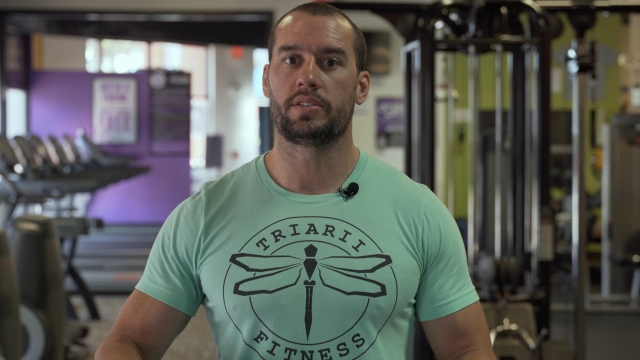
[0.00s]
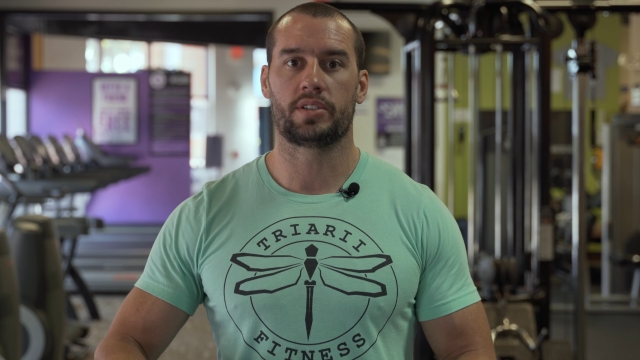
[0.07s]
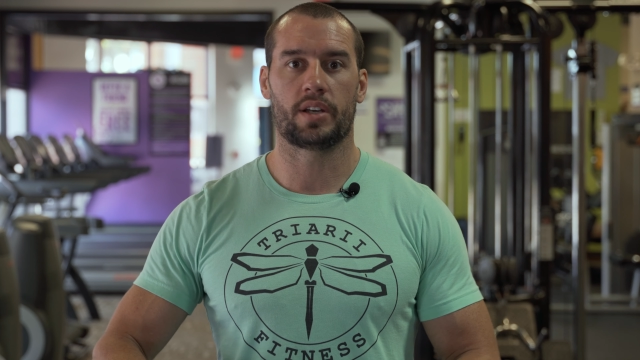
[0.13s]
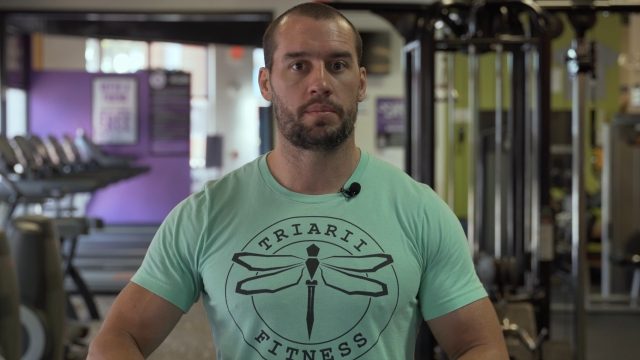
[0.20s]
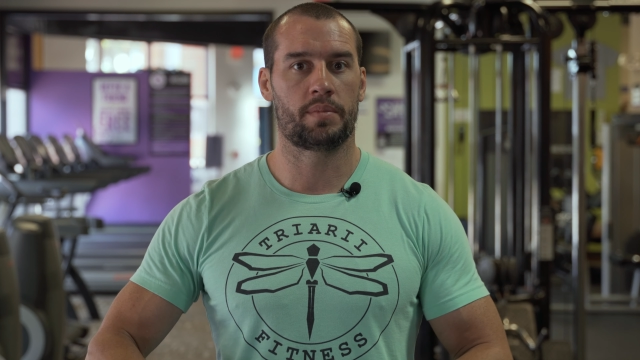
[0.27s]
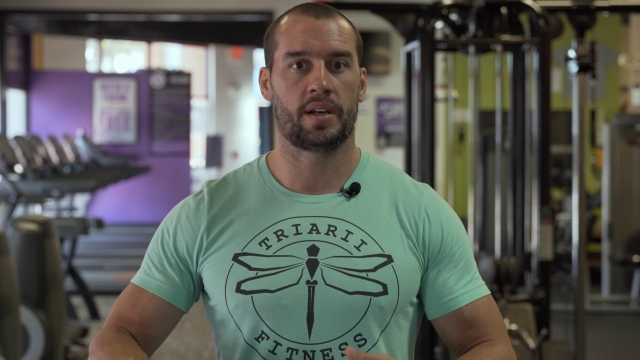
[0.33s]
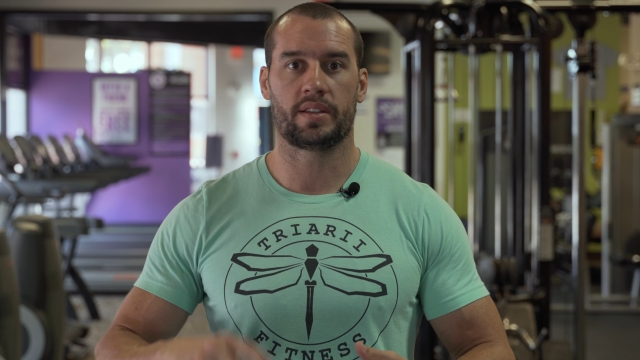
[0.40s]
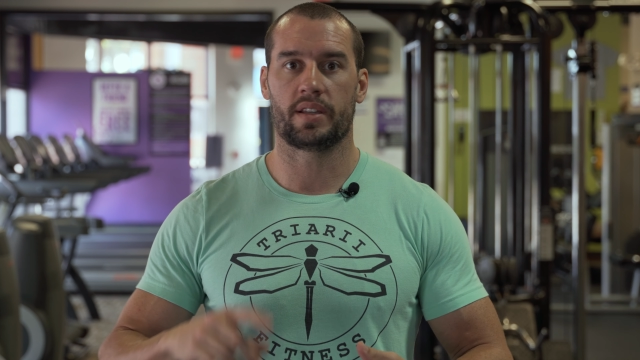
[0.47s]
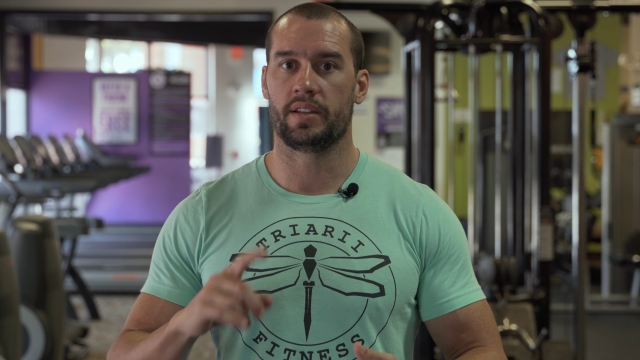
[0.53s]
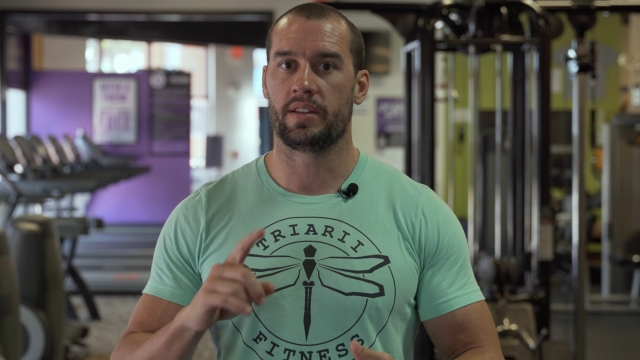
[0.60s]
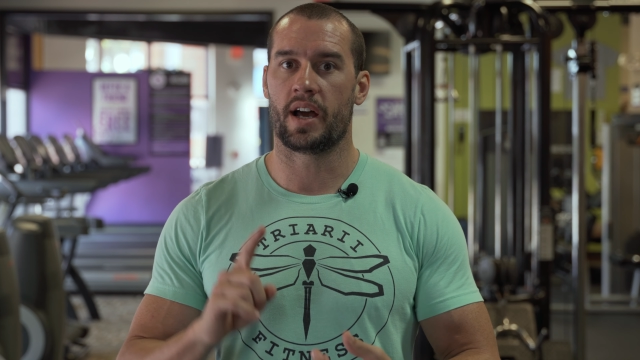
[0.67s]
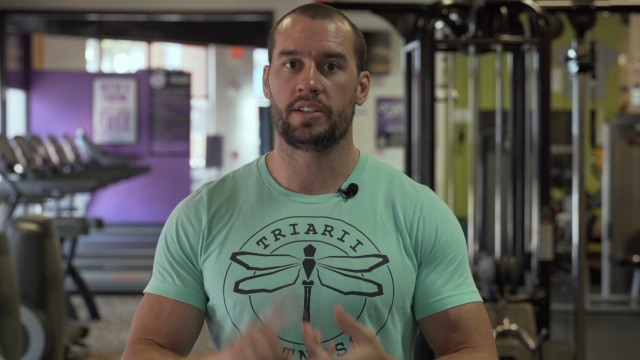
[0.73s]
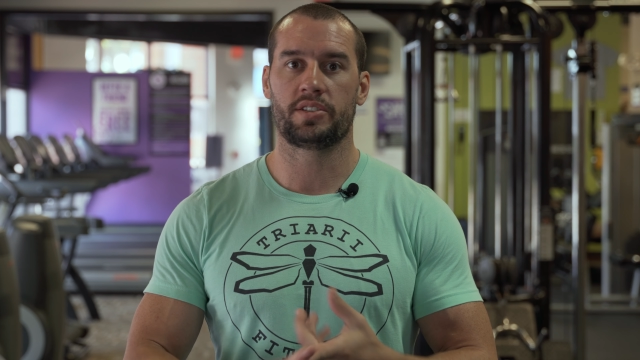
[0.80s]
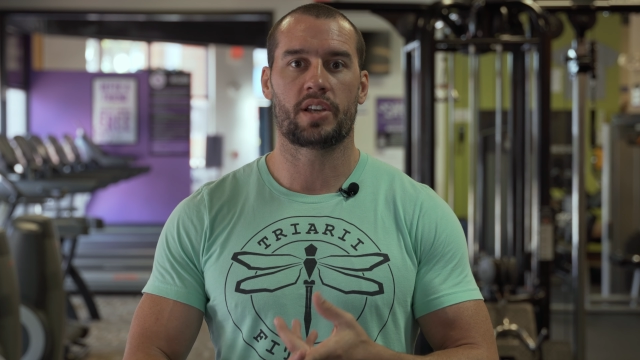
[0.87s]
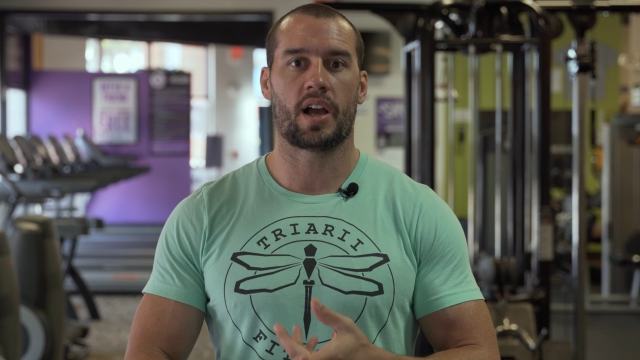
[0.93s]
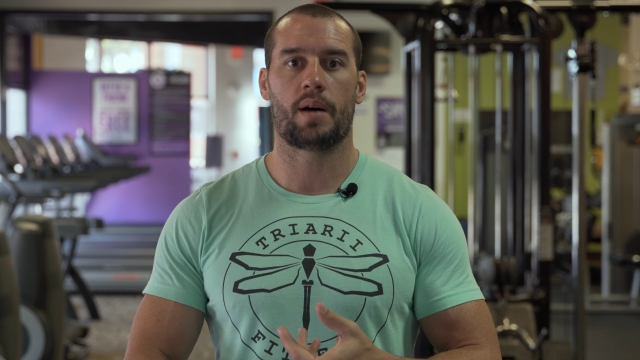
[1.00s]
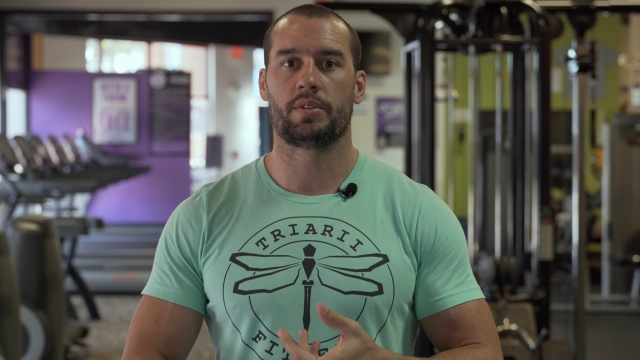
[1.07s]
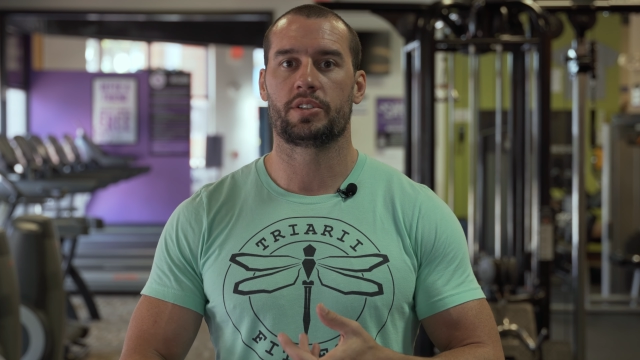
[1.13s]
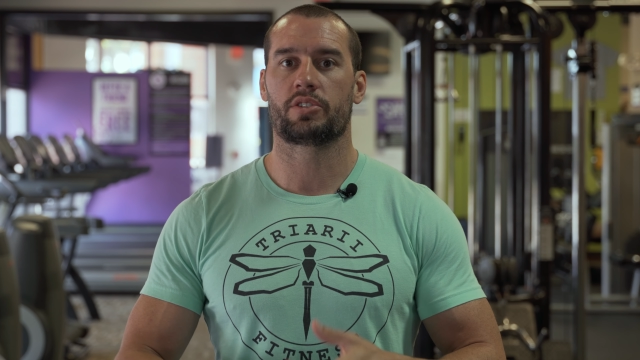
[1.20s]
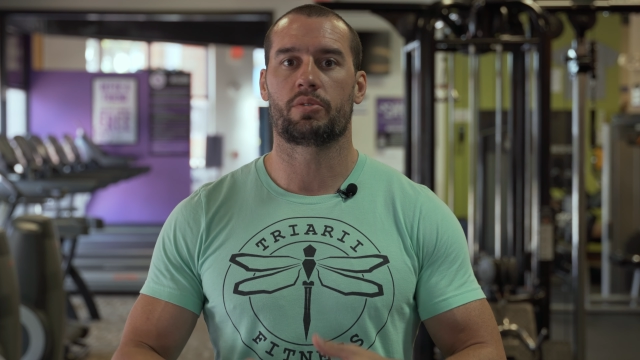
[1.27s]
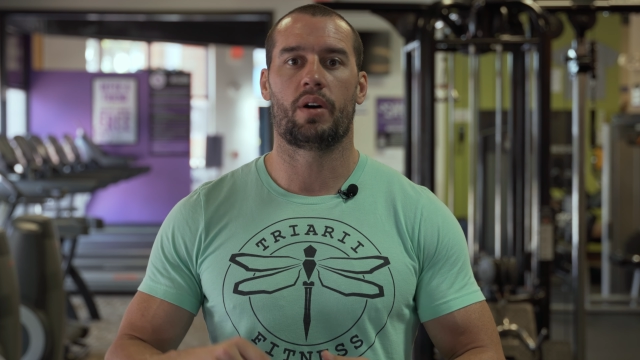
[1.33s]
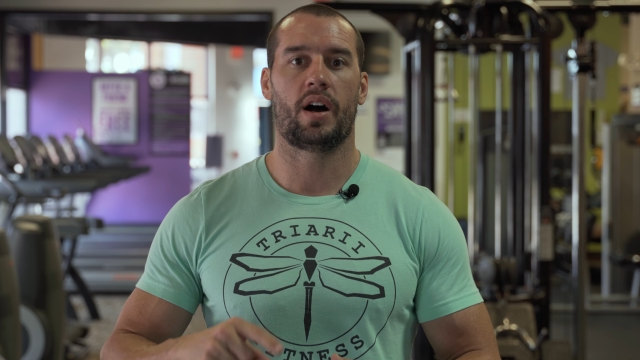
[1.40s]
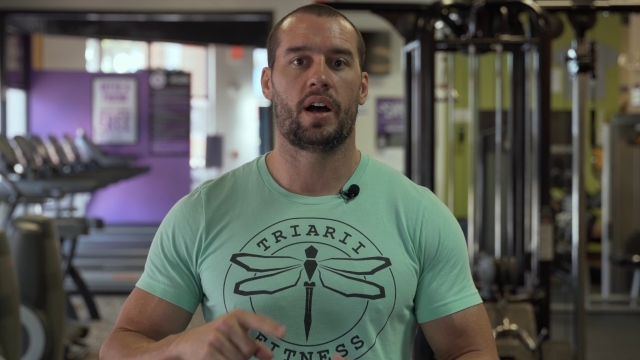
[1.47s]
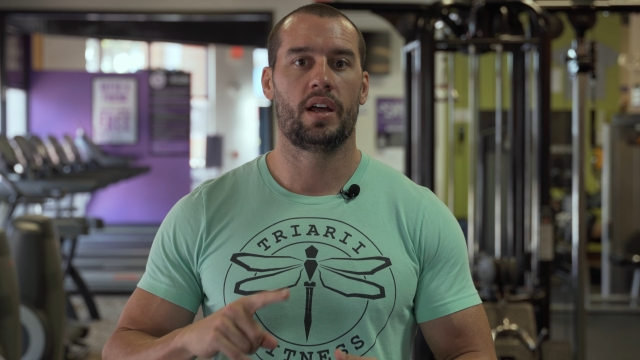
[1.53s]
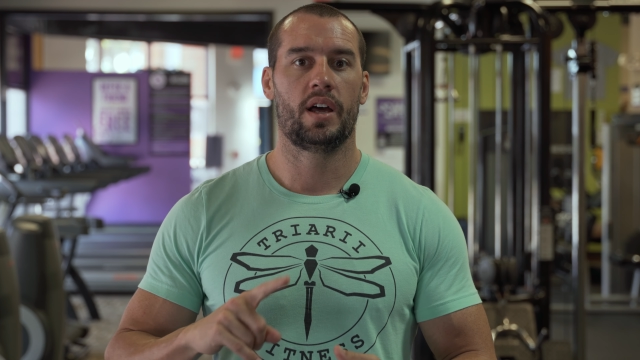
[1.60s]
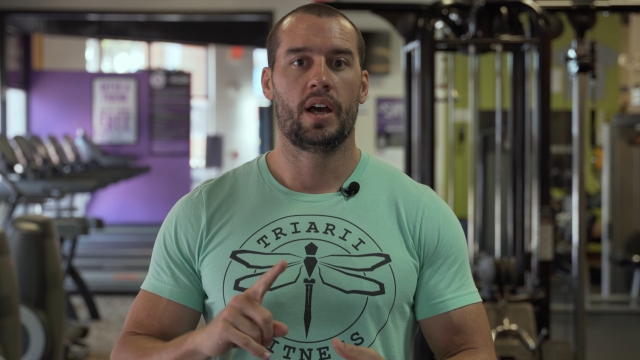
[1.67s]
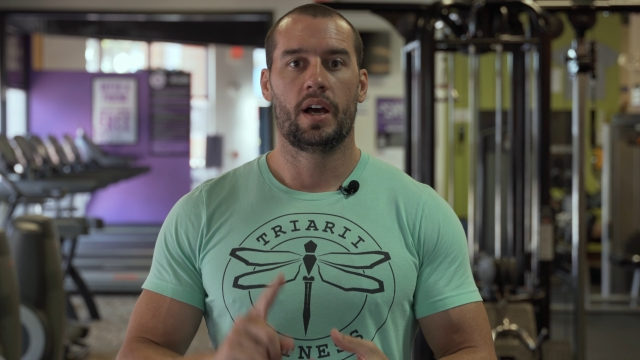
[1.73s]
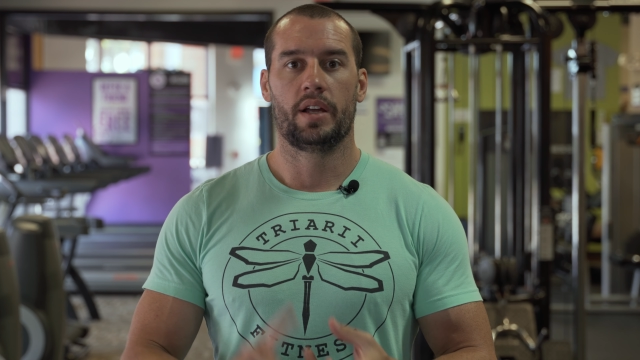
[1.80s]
Something like a nice goblet squat,